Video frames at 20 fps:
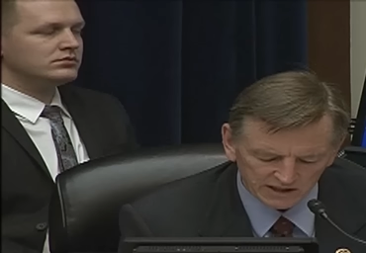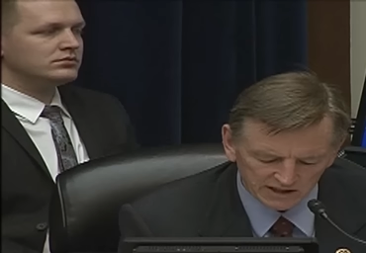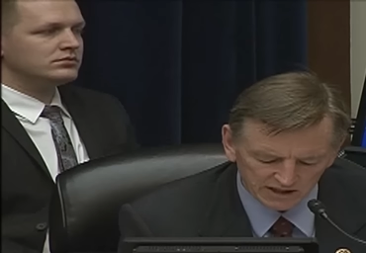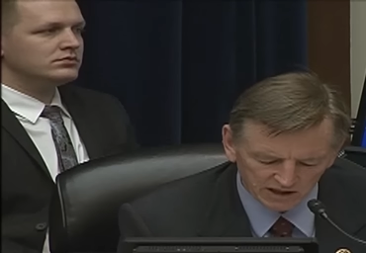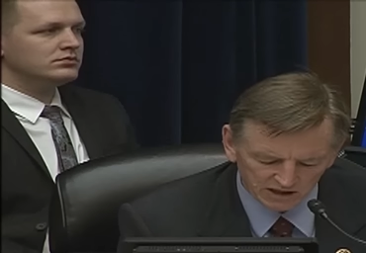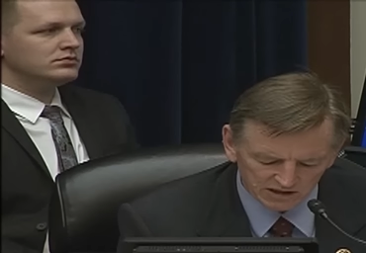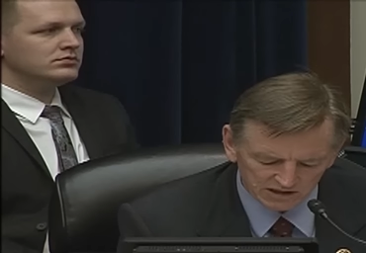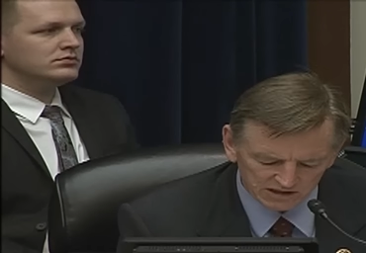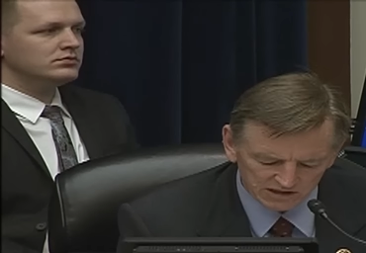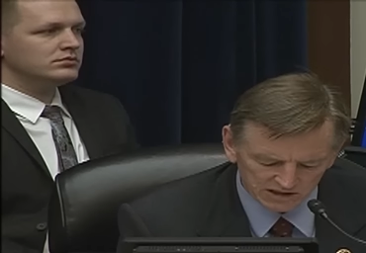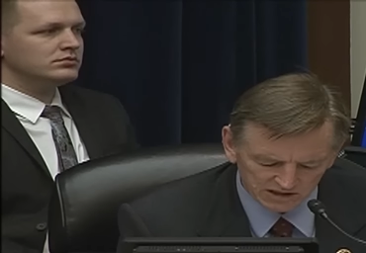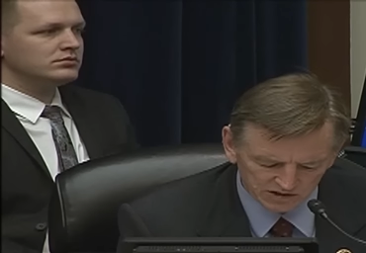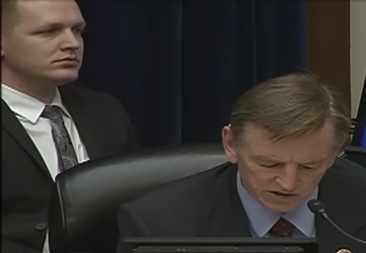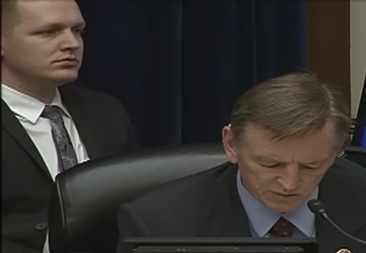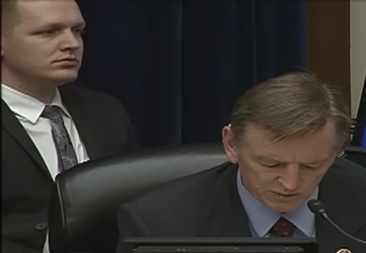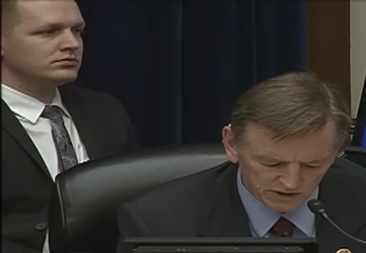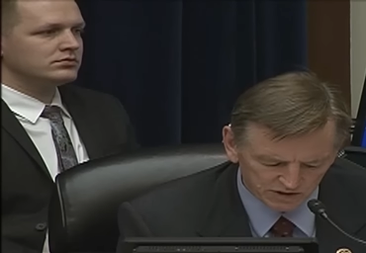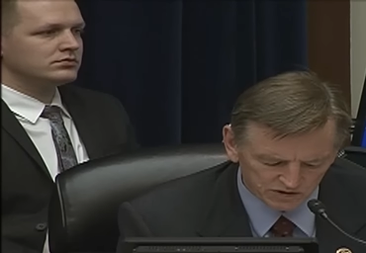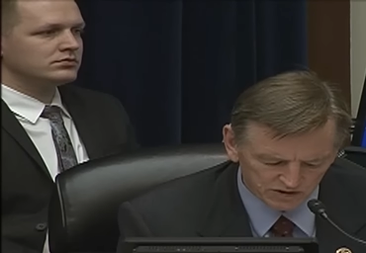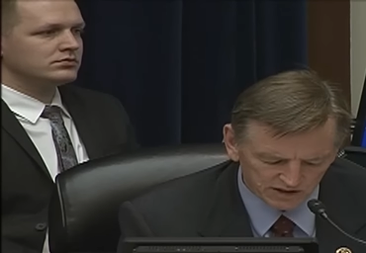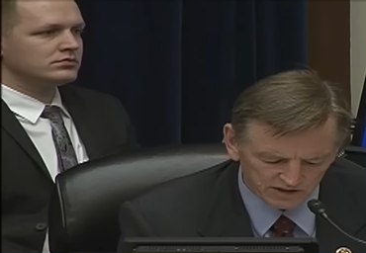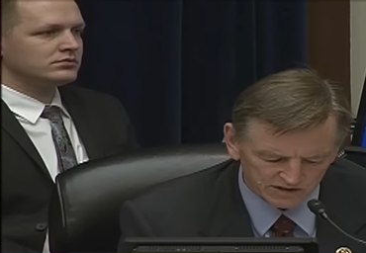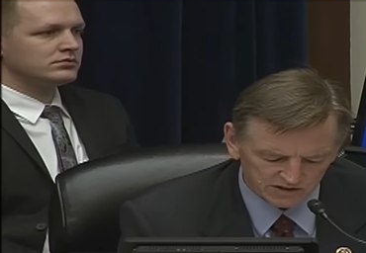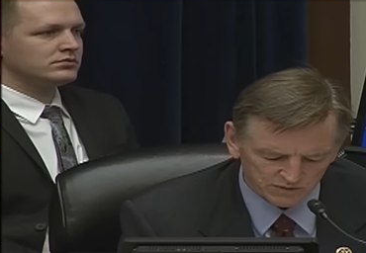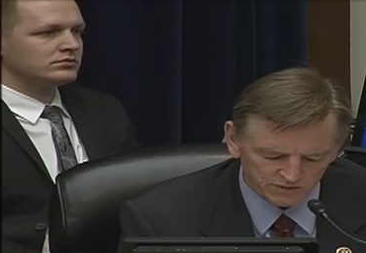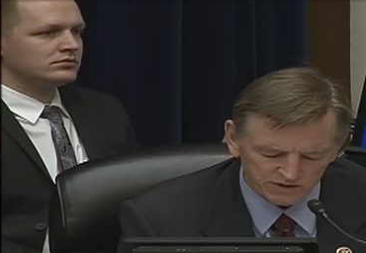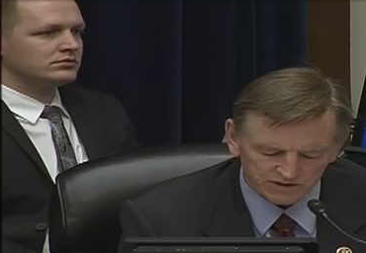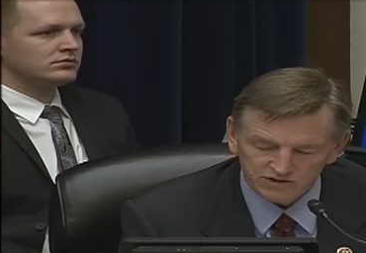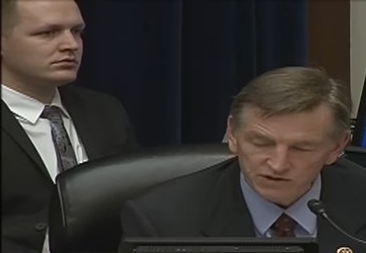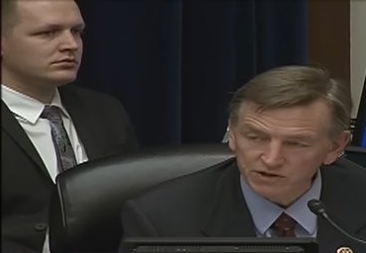Speaker 1: carelessly should be trusted with
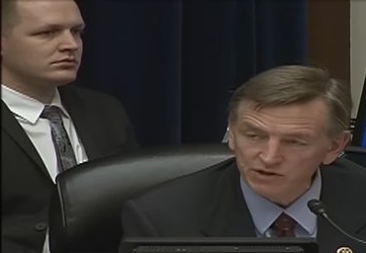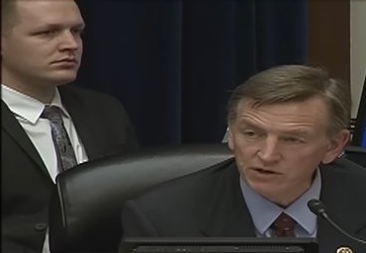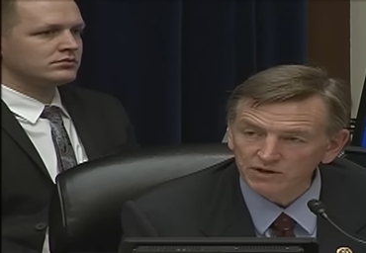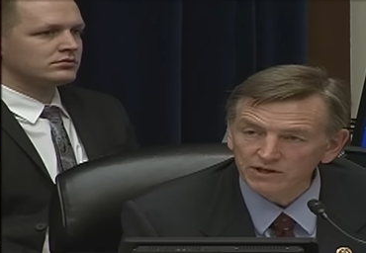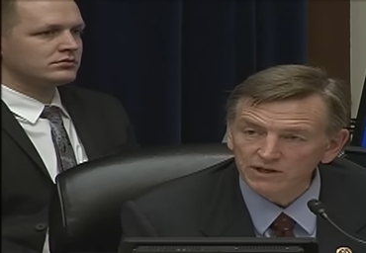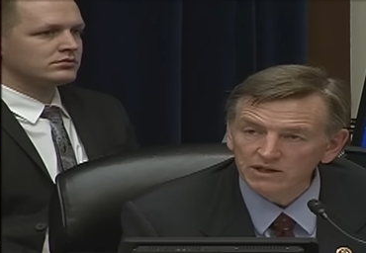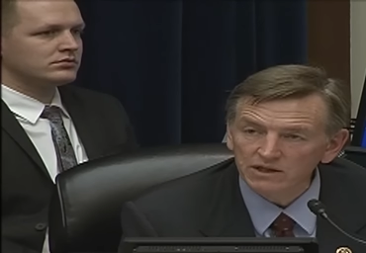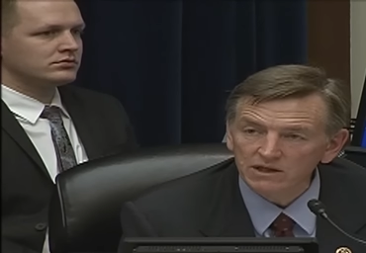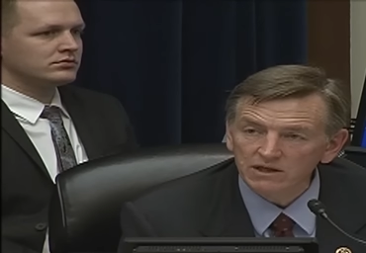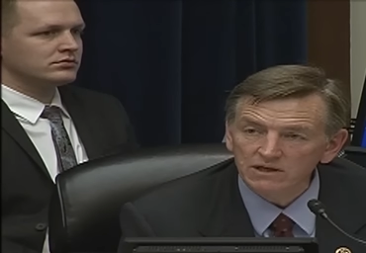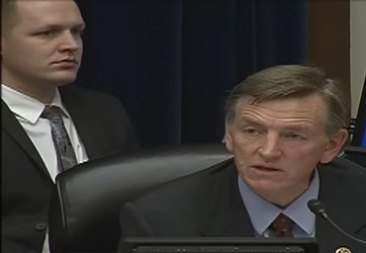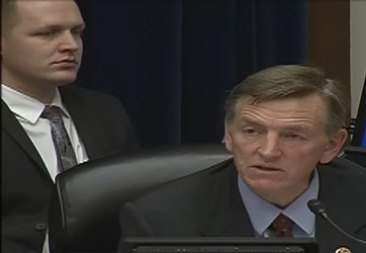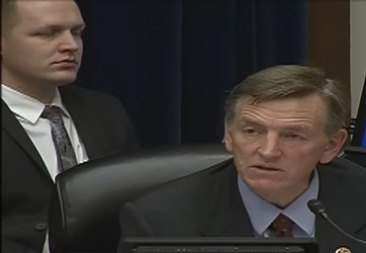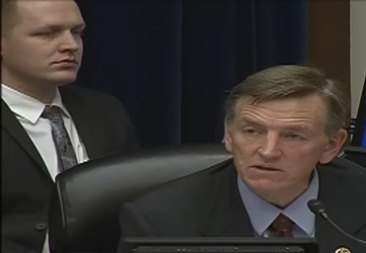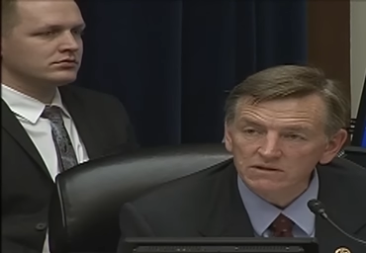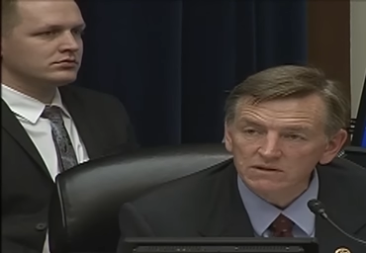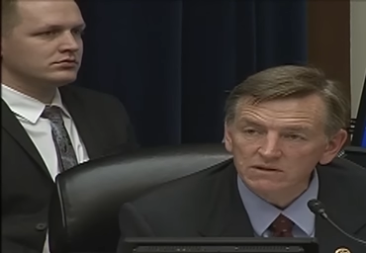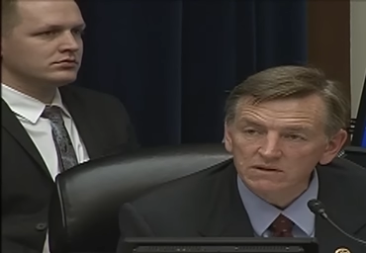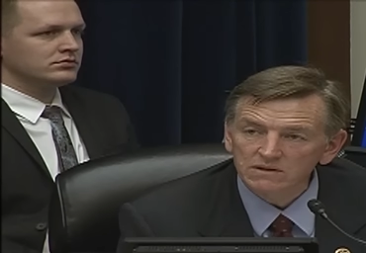a security clearance?